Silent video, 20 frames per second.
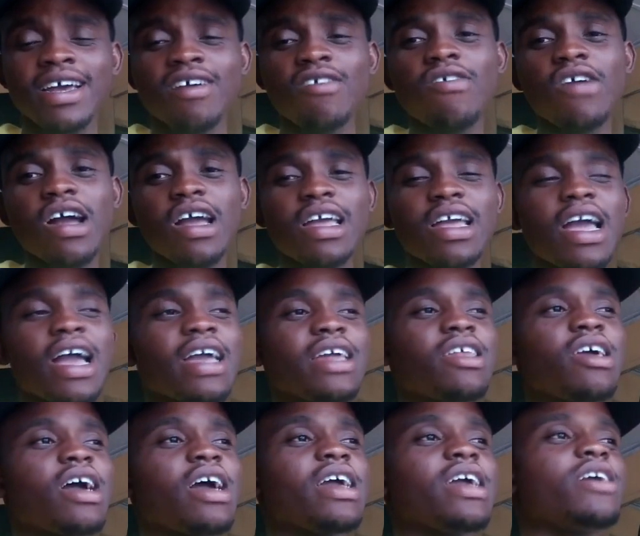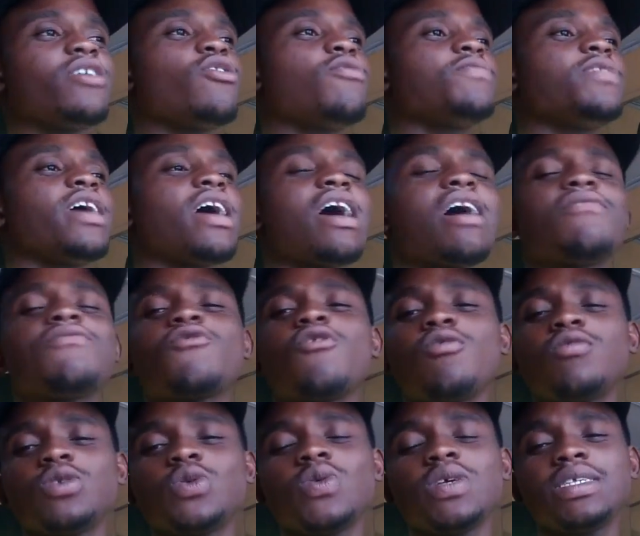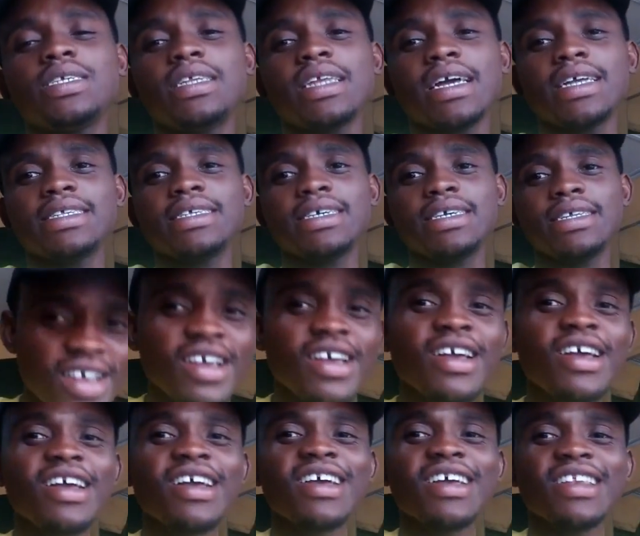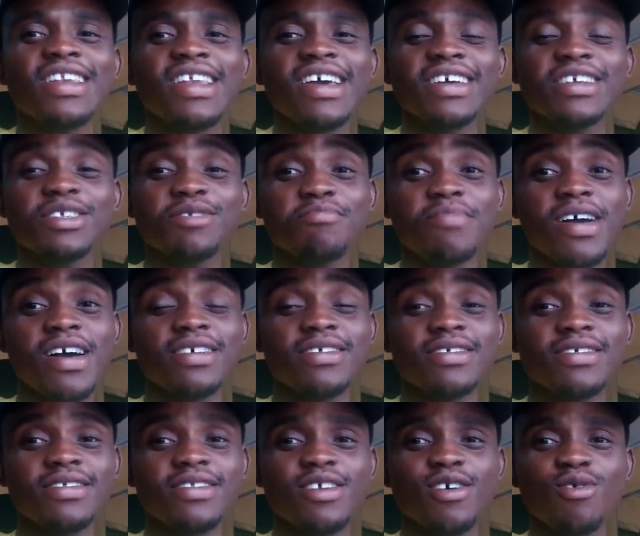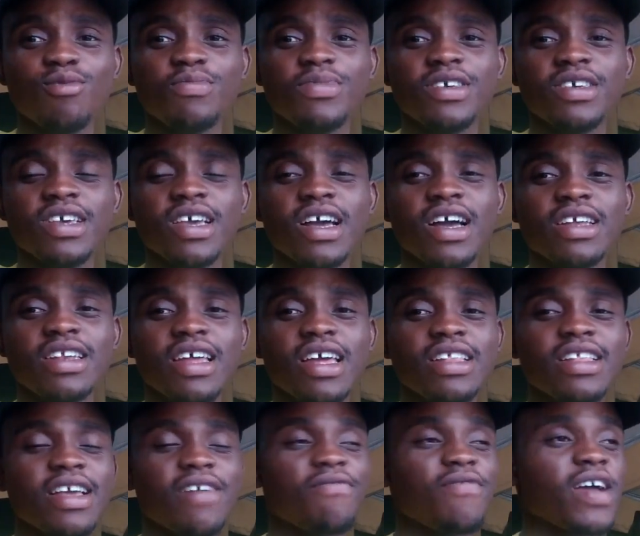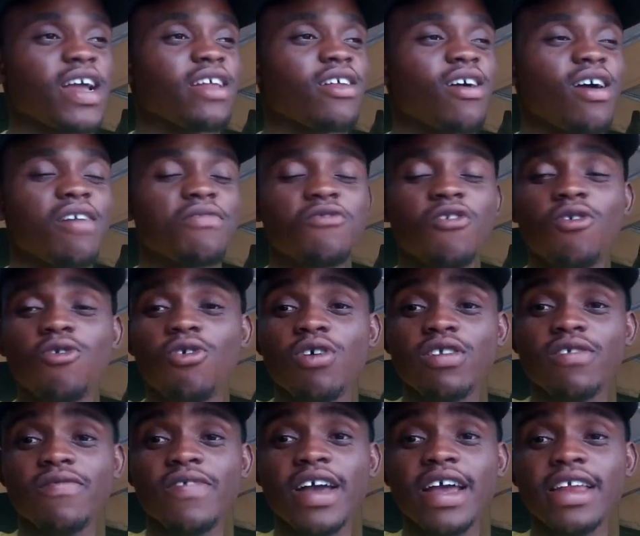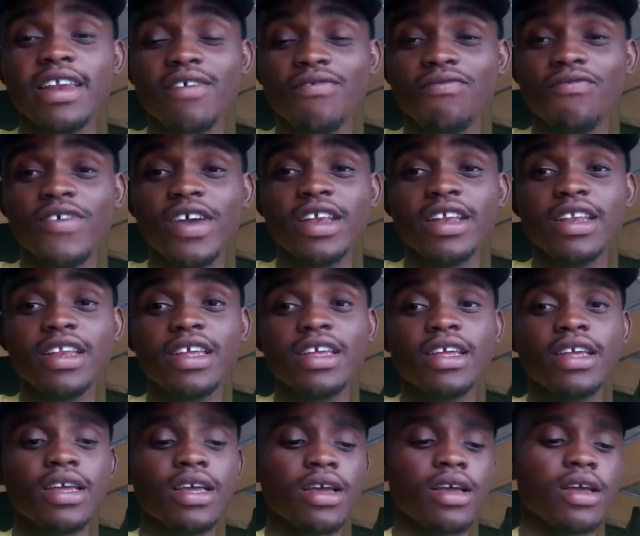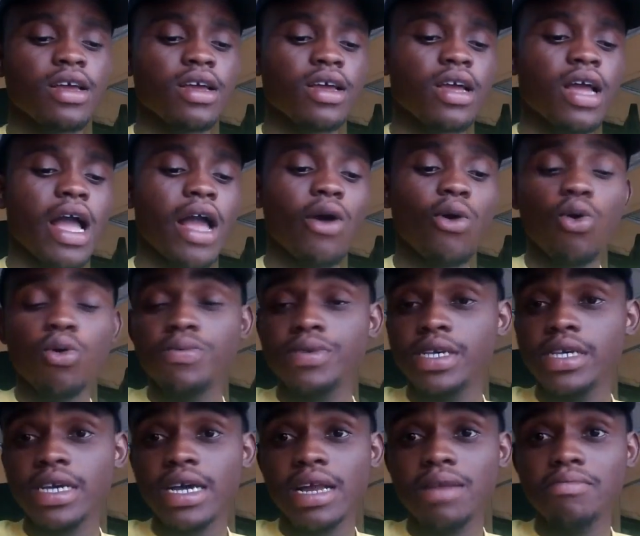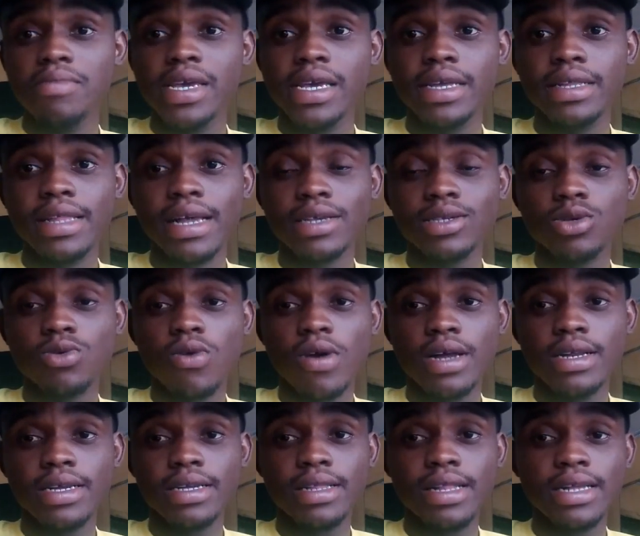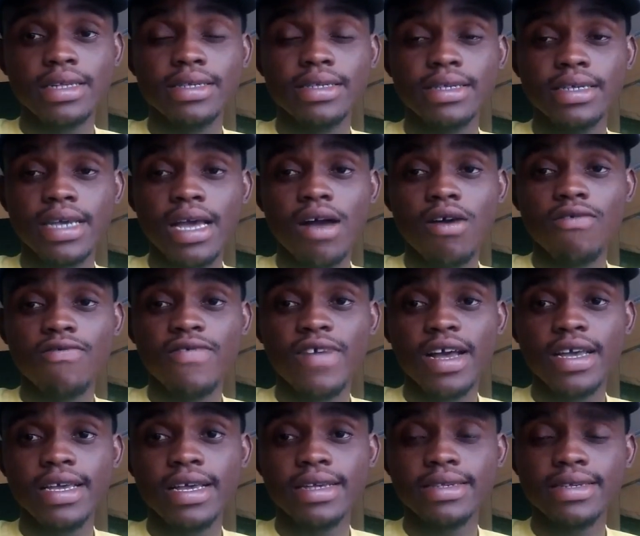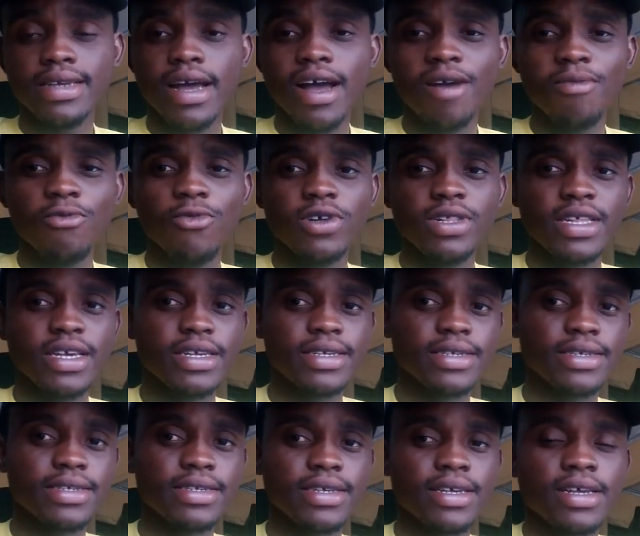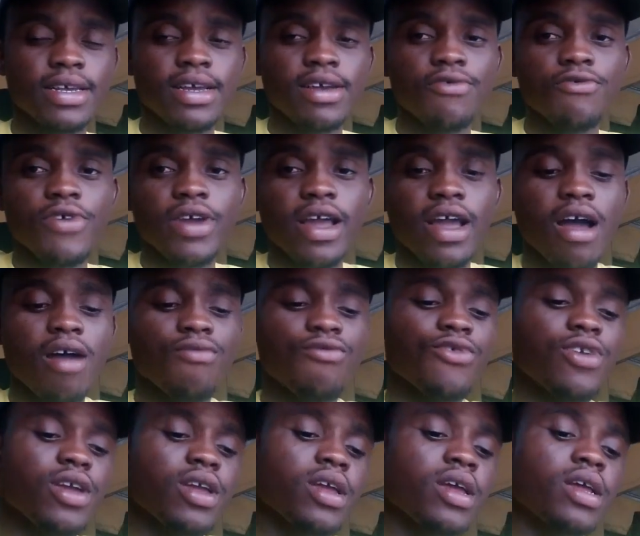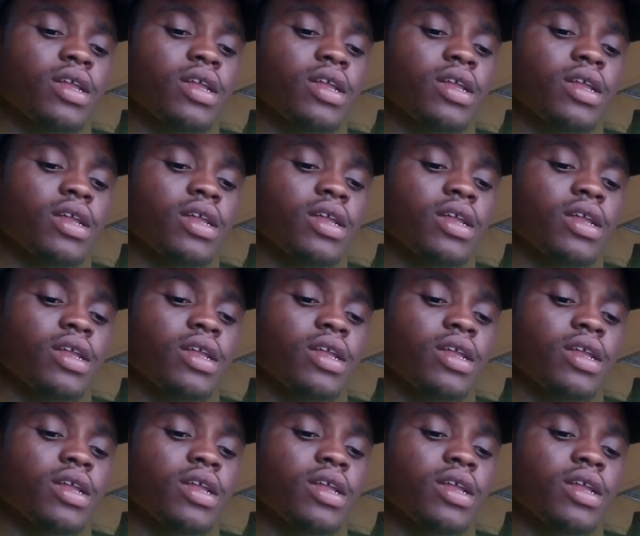I had ahead of the AFCON 2019. Next month there will be the final AFCON qualifier in a friendly. I hope he can make that squad, and let's see how far he has come with his recovery.